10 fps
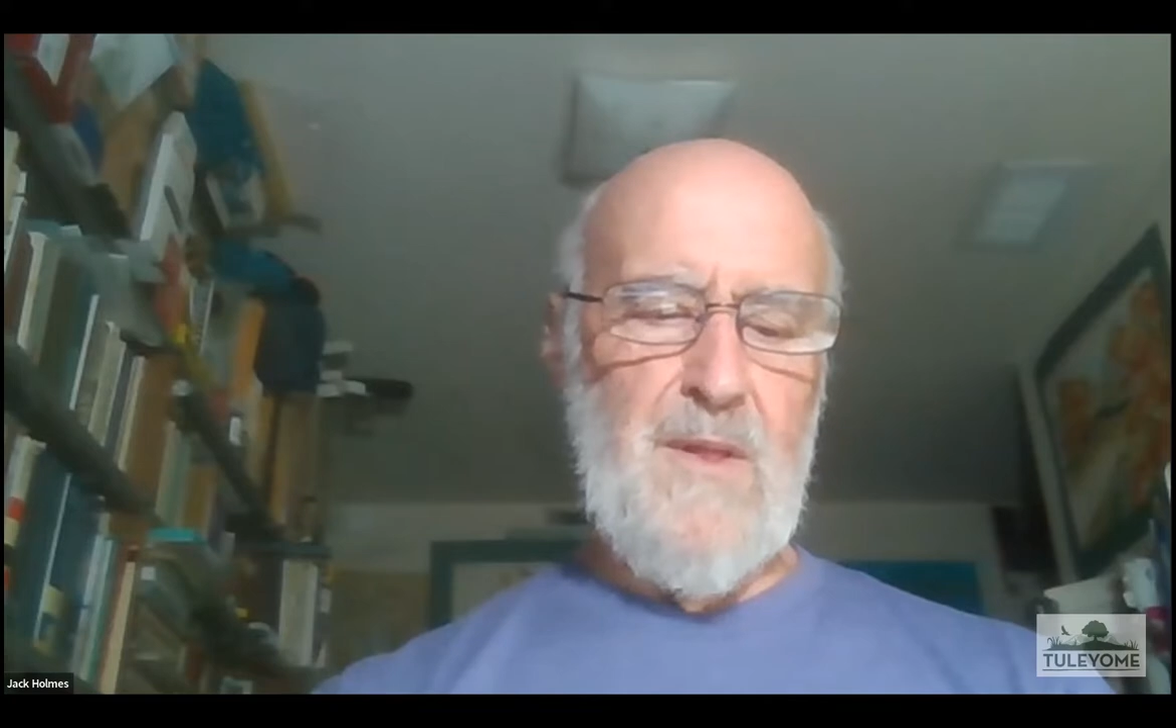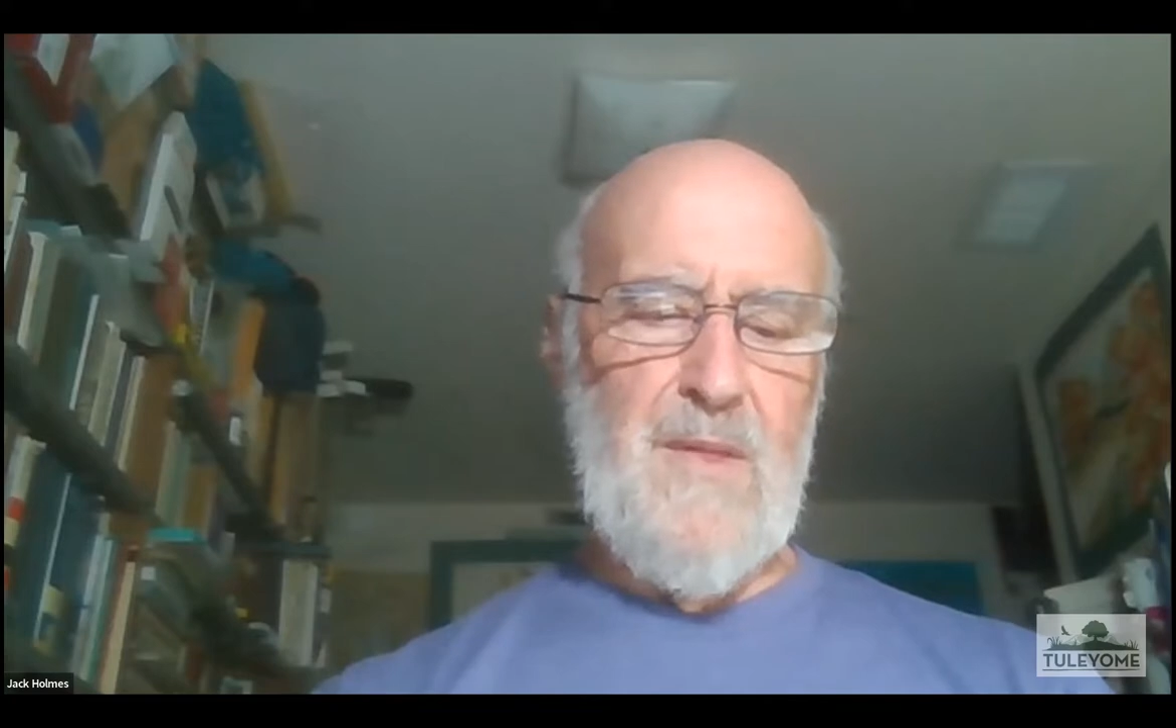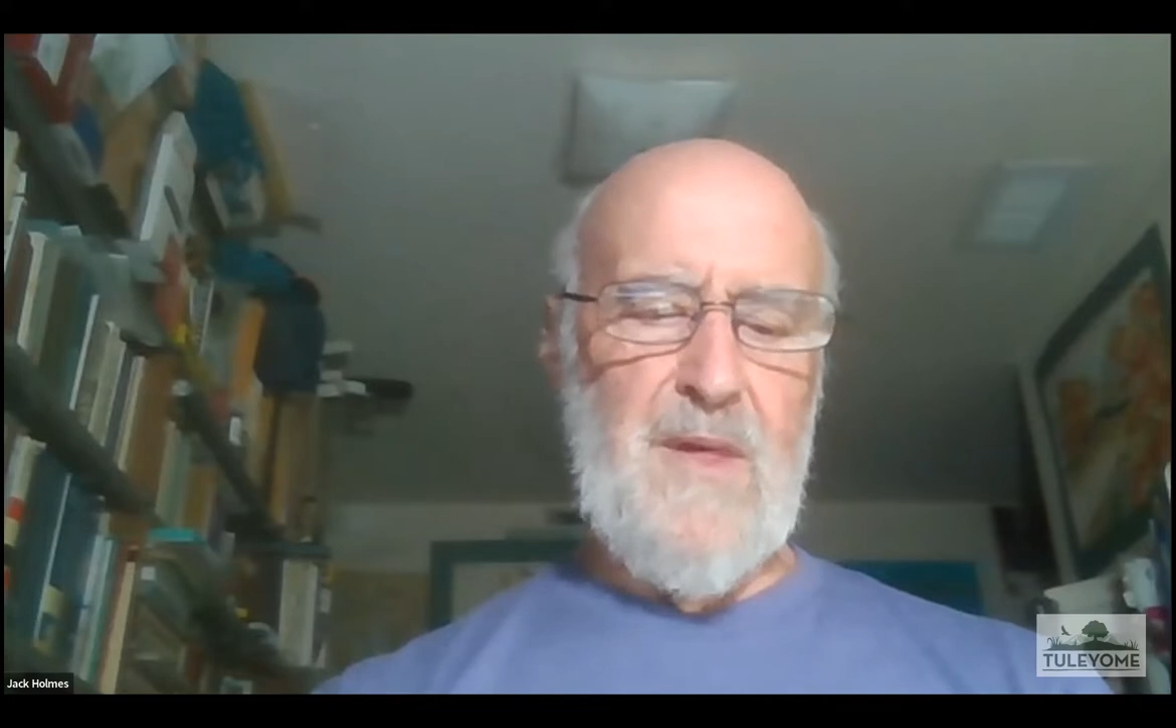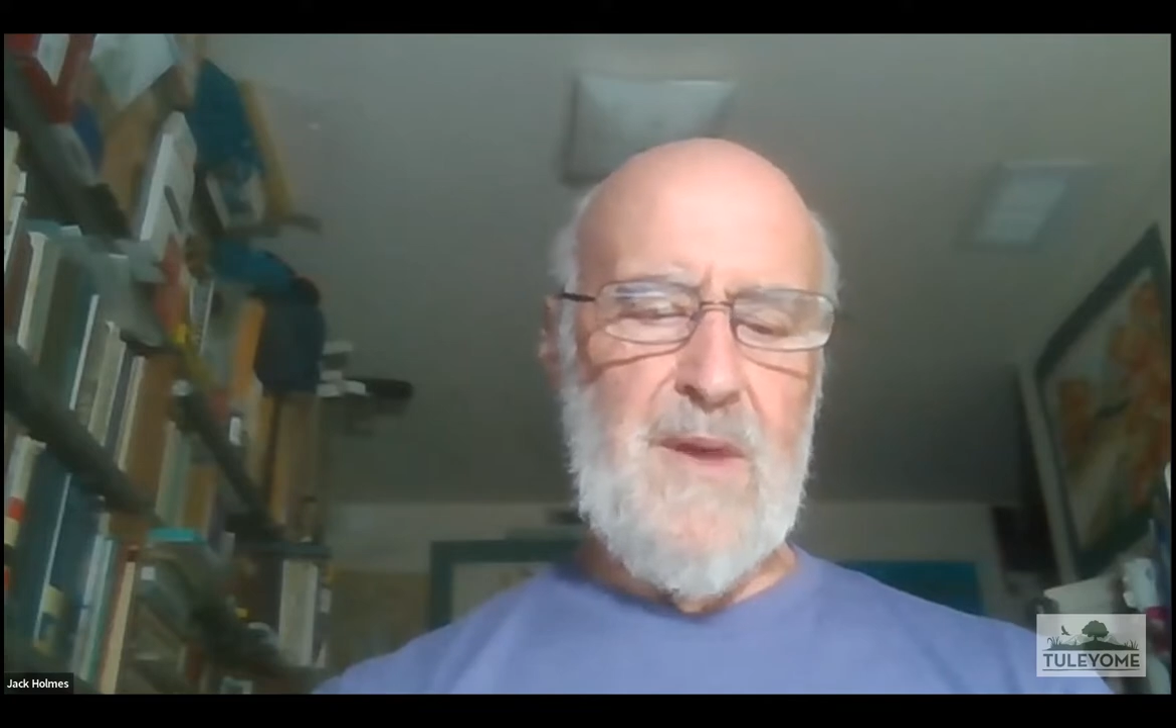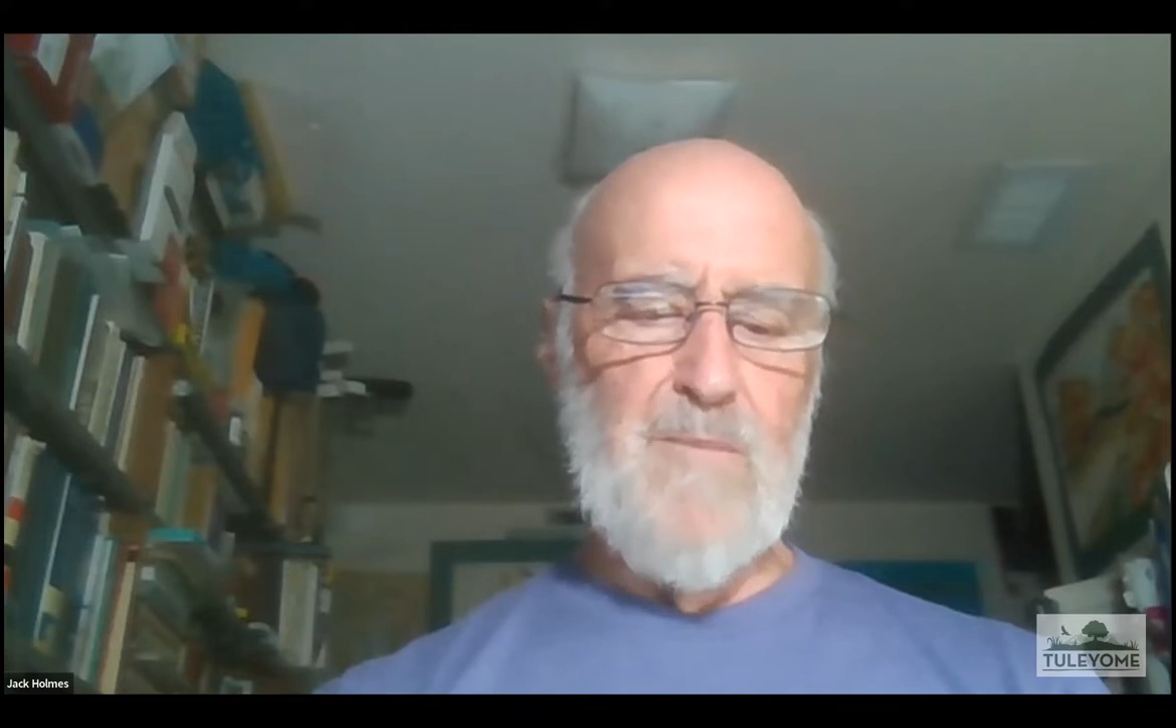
they